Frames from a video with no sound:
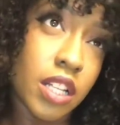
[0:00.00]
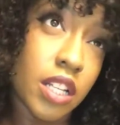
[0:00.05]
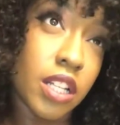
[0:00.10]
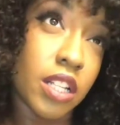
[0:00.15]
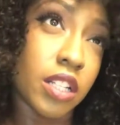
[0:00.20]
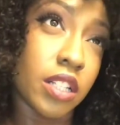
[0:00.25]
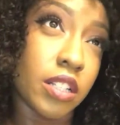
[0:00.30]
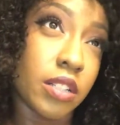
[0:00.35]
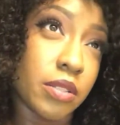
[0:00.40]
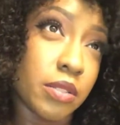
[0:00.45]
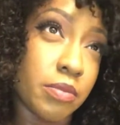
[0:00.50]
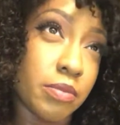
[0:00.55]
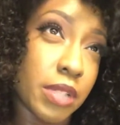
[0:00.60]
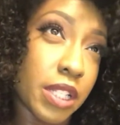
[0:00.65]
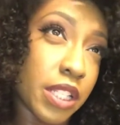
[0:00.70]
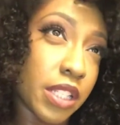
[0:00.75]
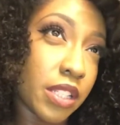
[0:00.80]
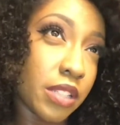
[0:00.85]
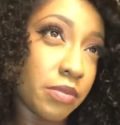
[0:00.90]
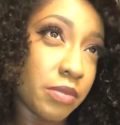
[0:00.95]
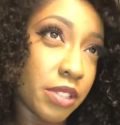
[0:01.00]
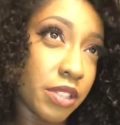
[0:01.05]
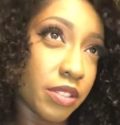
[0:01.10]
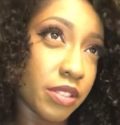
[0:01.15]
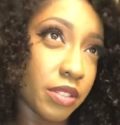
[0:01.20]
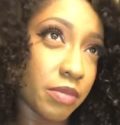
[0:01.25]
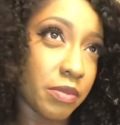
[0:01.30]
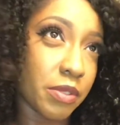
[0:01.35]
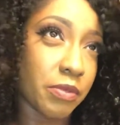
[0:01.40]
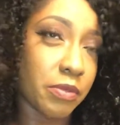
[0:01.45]
Let me do
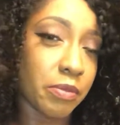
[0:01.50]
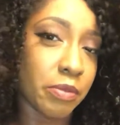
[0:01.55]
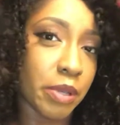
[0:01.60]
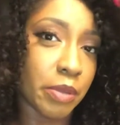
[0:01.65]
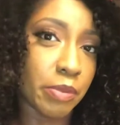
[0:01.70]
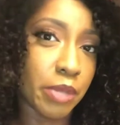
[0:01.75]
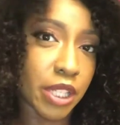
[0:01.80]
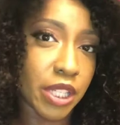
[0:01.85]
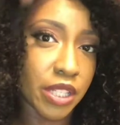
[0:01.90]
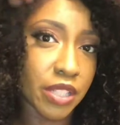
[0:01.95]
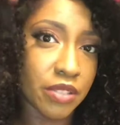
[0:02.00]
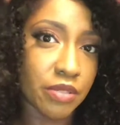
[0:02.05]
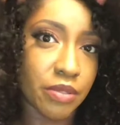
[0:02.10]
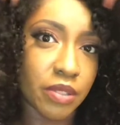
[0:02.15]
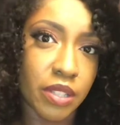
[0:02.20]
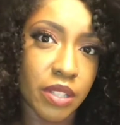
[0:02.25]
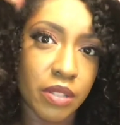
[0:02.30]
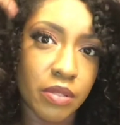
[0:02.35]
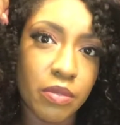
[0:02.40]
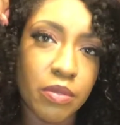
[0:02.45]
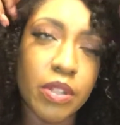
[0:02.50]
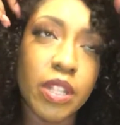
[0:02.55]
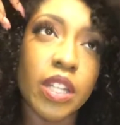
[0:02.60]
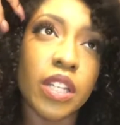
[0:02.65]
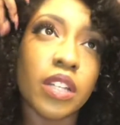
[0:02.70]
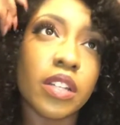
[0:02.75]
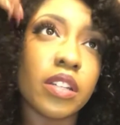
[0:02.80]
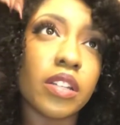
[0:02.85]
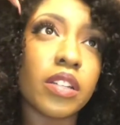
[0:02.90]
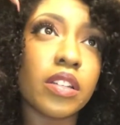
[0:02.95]
something with my bangs really quick.